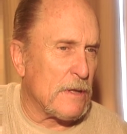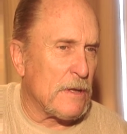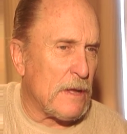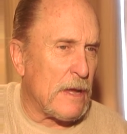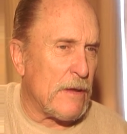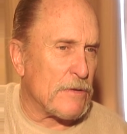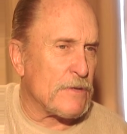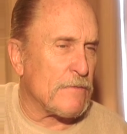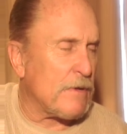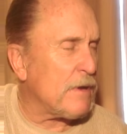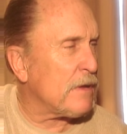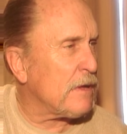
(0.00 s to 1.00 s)
I hear
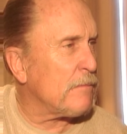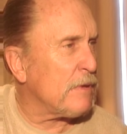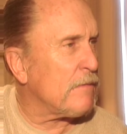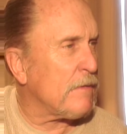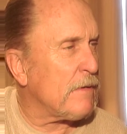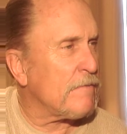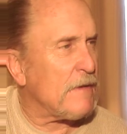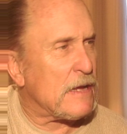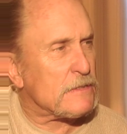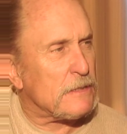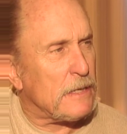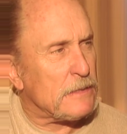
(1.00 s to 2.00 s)
it can be a very
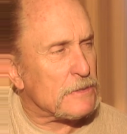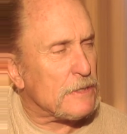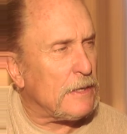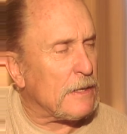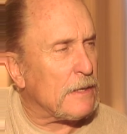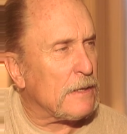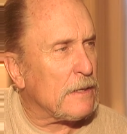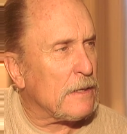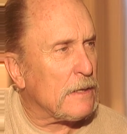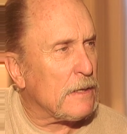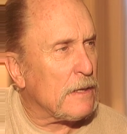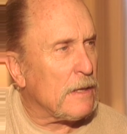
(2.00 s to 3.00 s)
fascinating city.
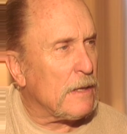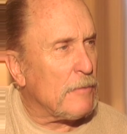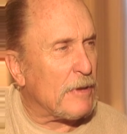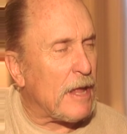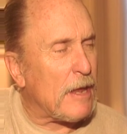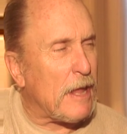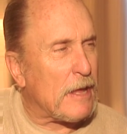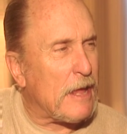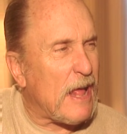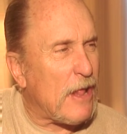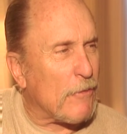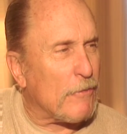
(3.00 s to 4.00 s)
But I like
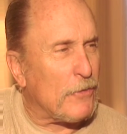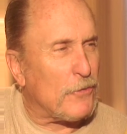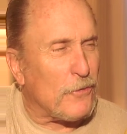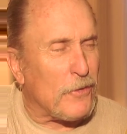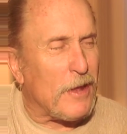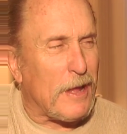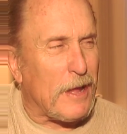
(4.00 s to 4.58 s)
Calgary too a lot.